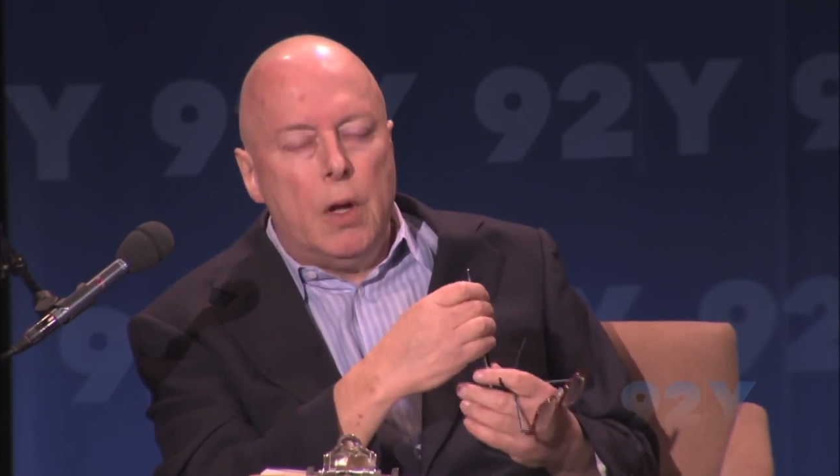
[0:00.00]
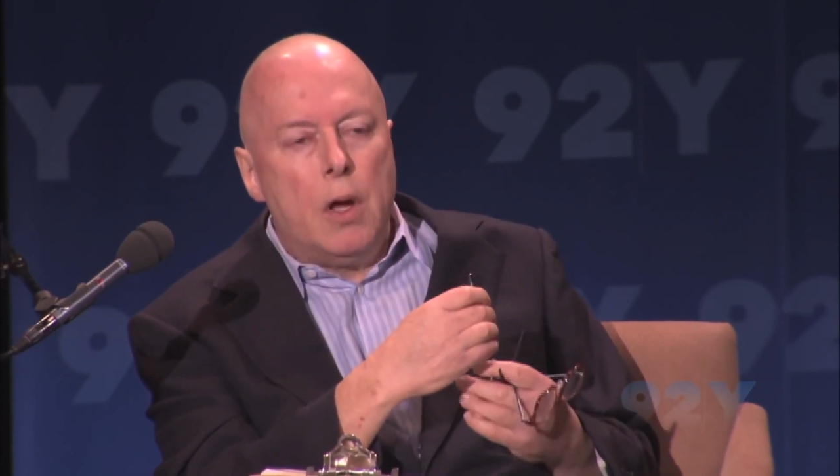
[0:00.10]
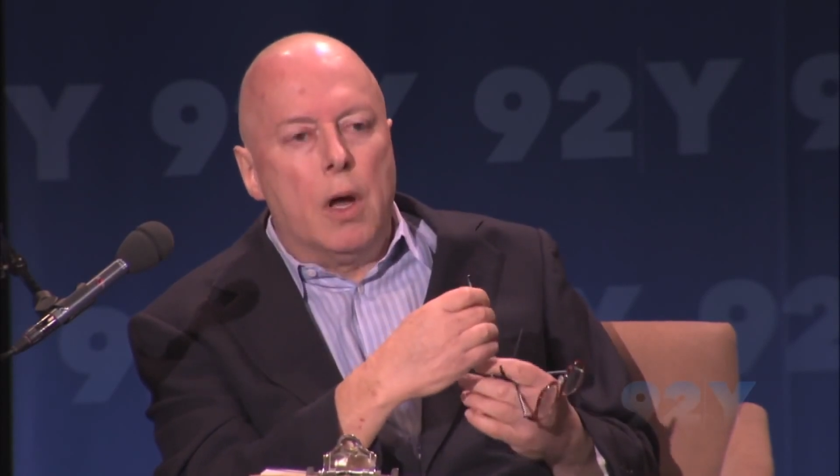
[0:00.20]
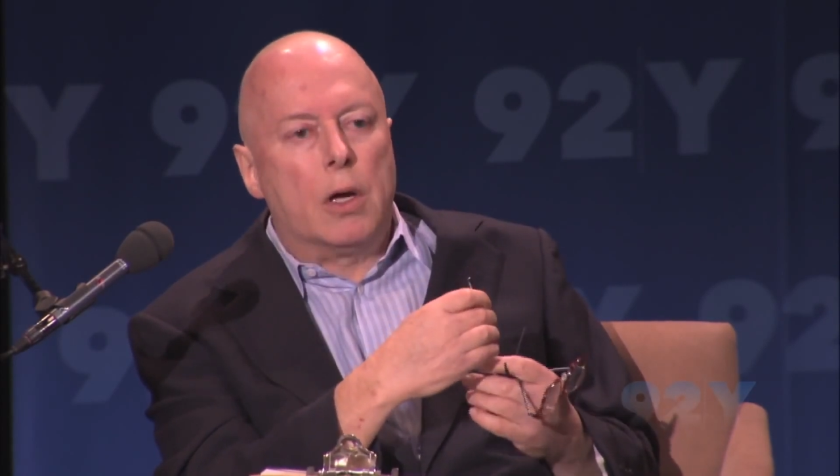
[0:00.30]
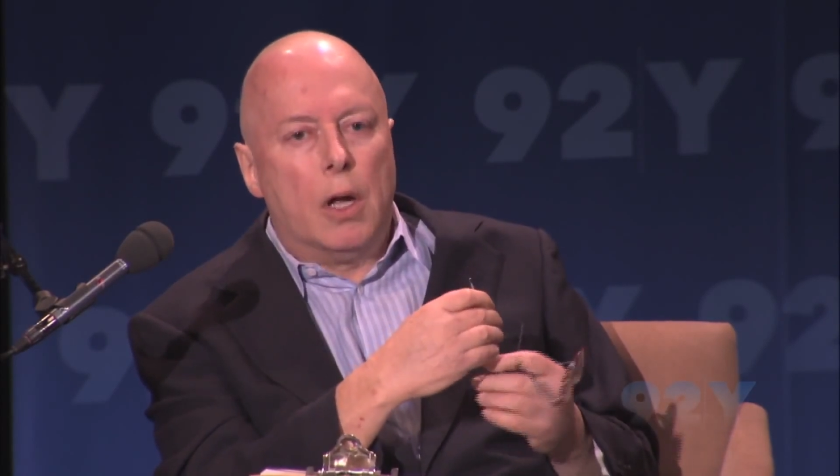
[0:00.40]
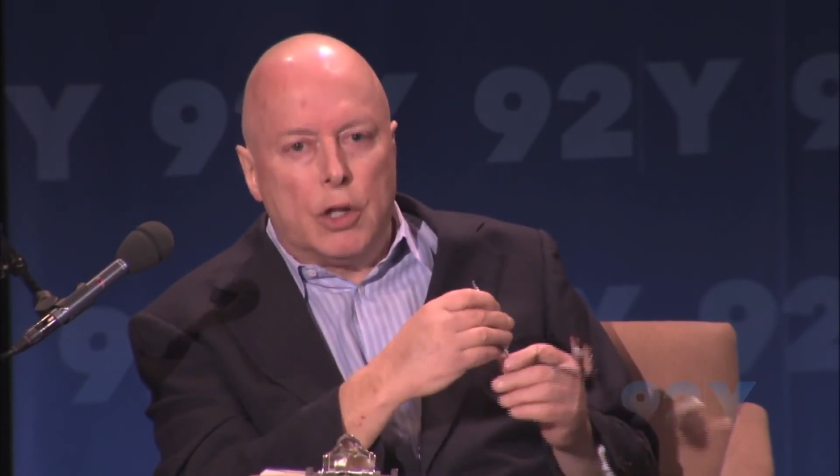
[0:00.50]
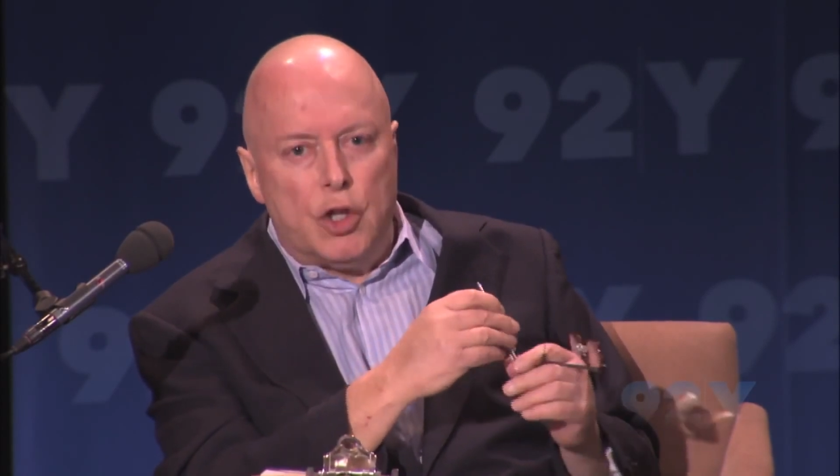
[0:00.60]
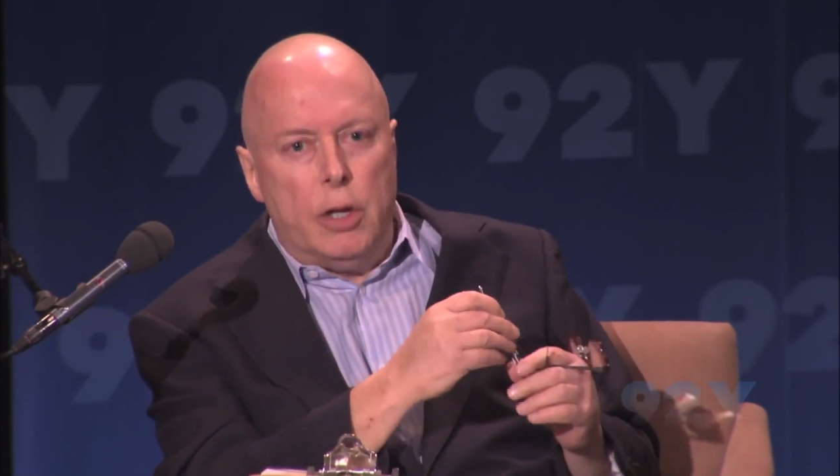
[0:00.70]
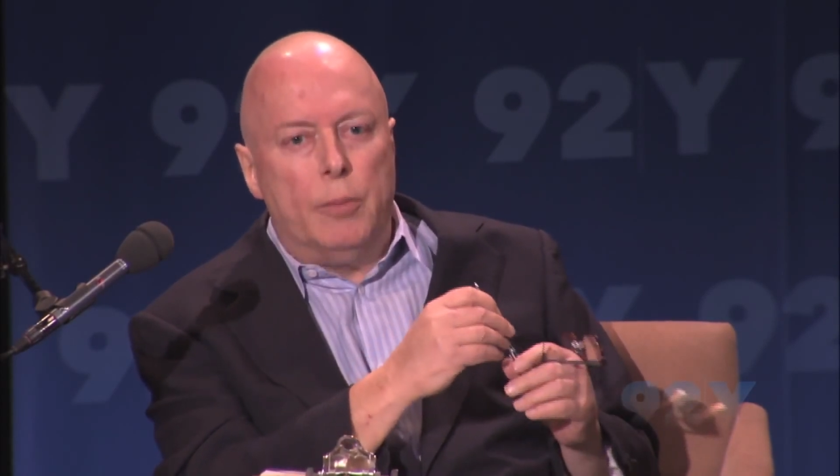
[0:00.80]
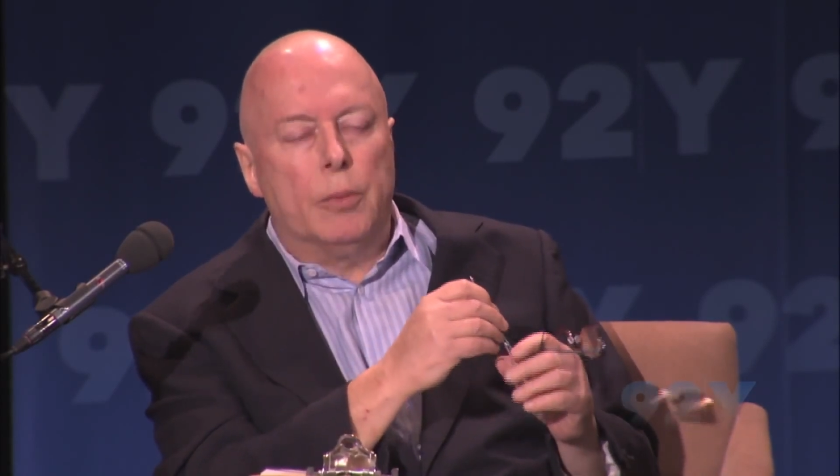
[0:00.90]

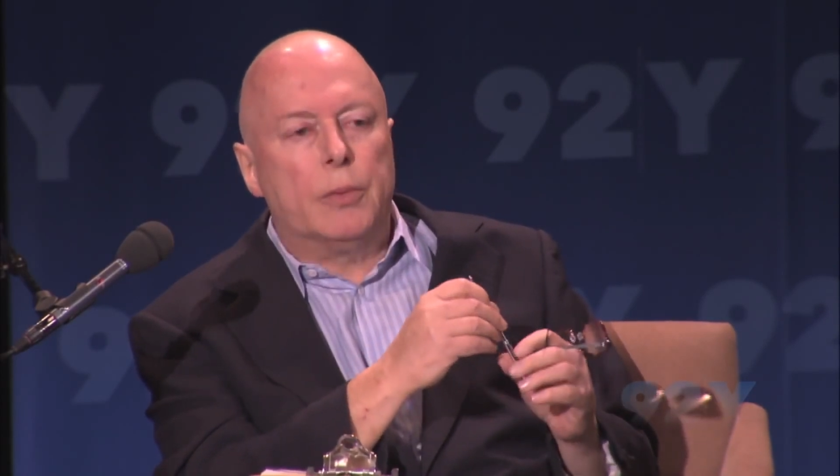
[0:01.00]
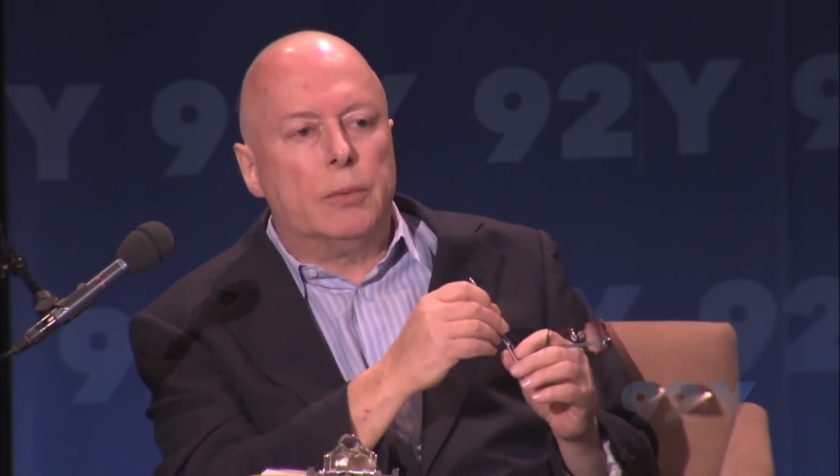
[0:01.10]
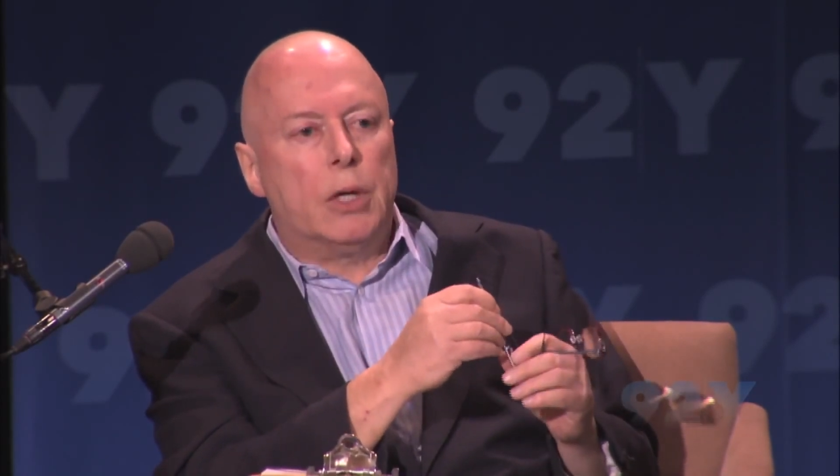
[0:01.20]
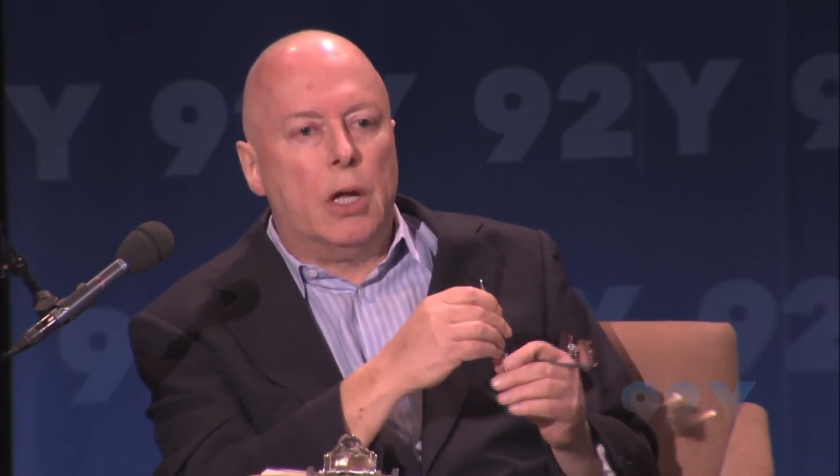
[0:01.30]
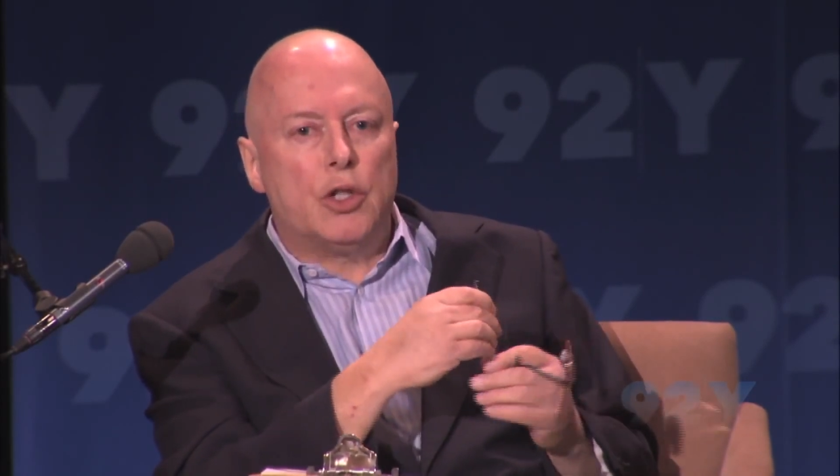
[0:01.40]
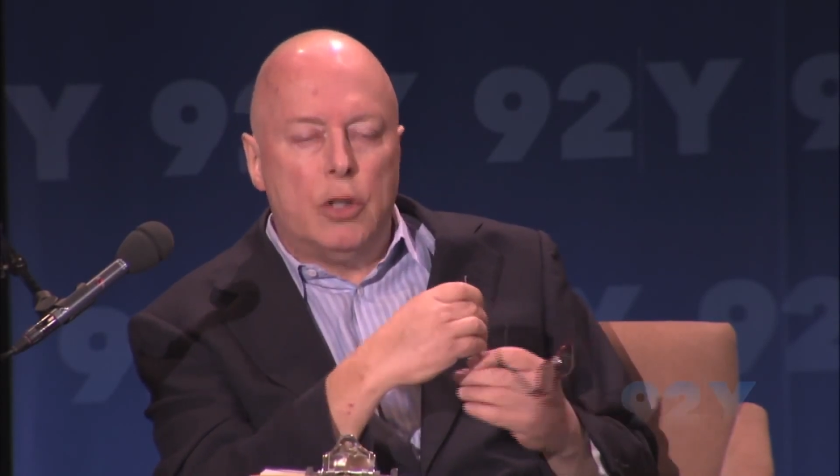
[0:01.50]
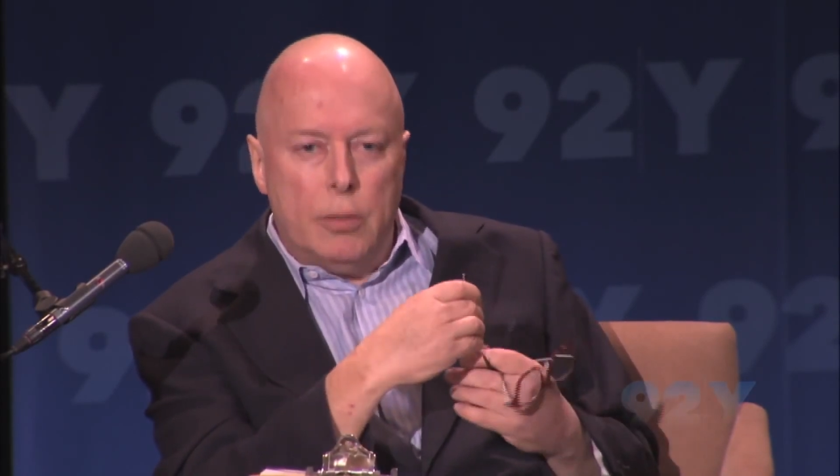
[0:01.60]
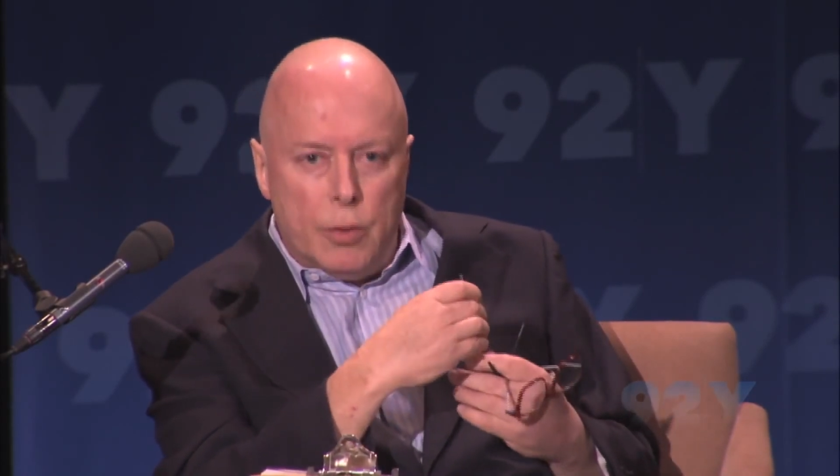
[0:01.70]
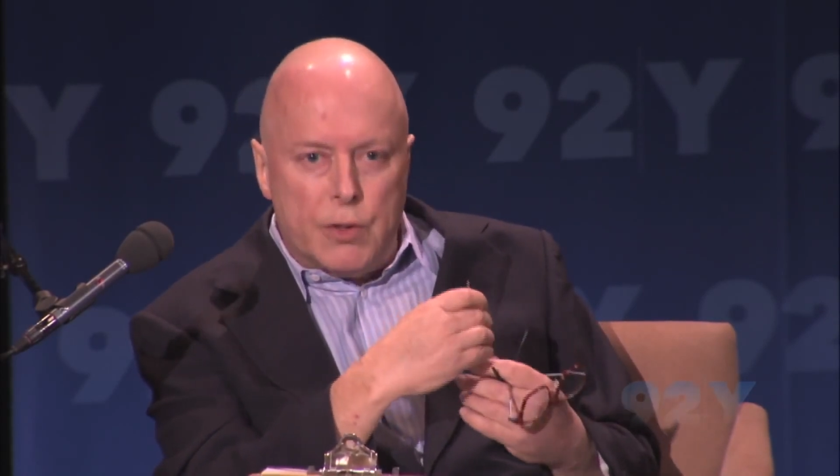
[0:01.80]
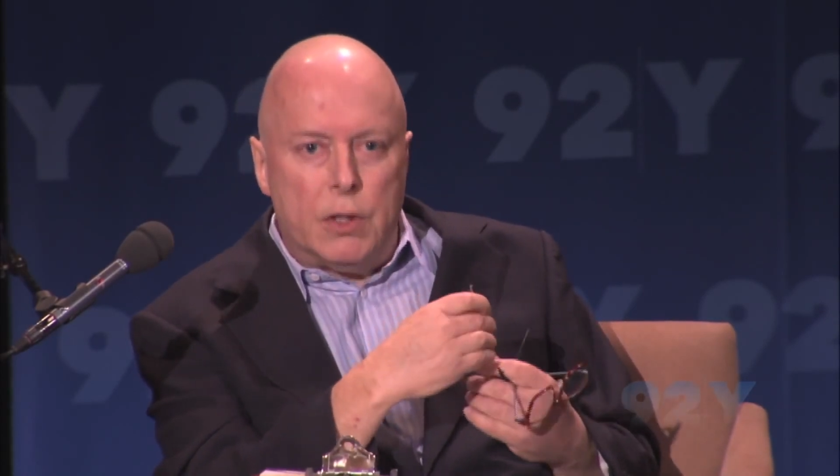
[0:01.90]
Culturally
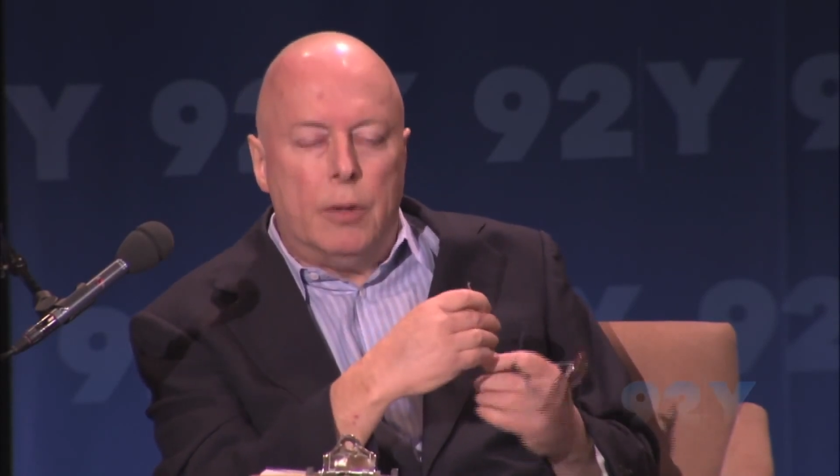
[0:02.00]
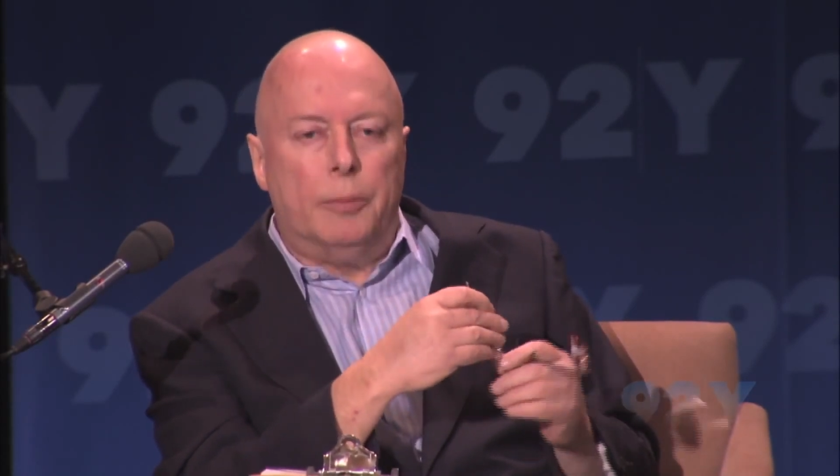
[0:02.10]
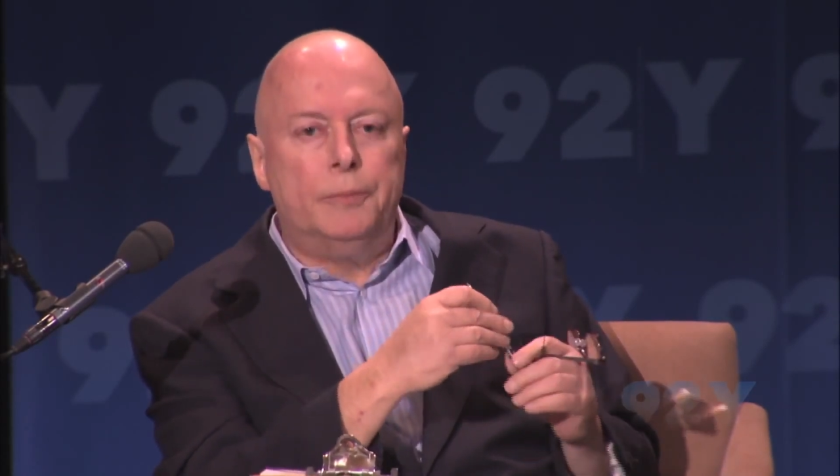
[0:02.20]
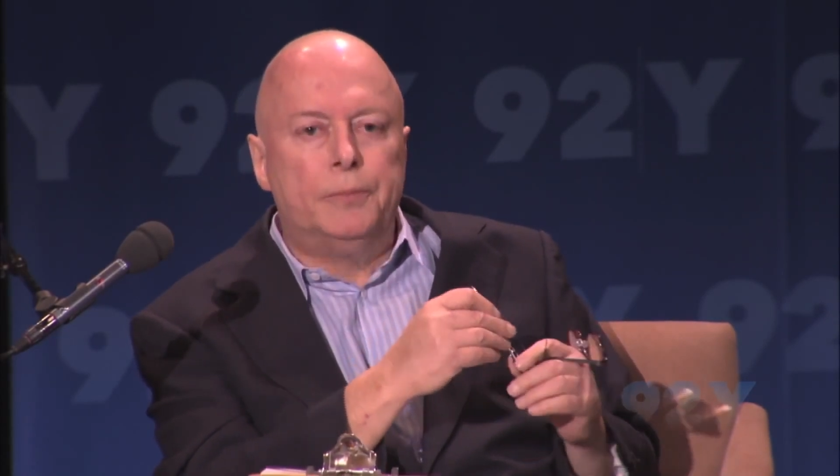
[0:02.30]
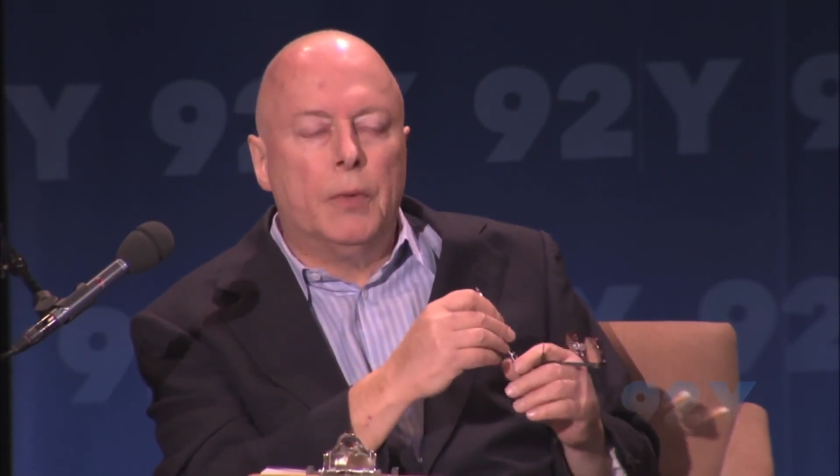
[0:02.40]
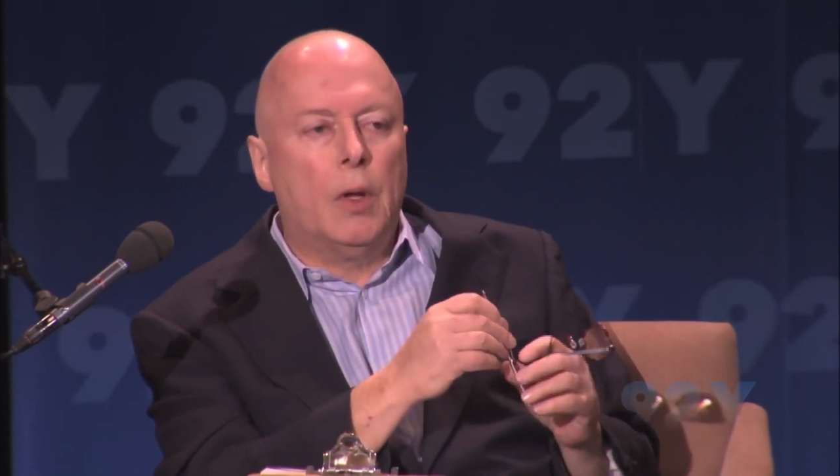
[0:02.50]
Muslim,